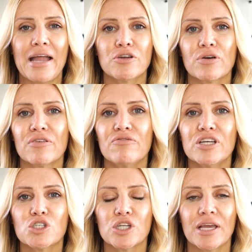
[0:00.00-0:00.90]
and you're
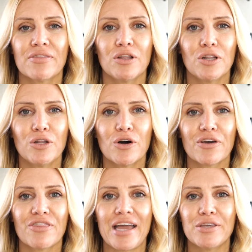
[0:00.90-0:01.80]
envisioning the
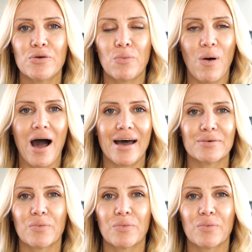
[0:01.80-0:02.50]
look that you want,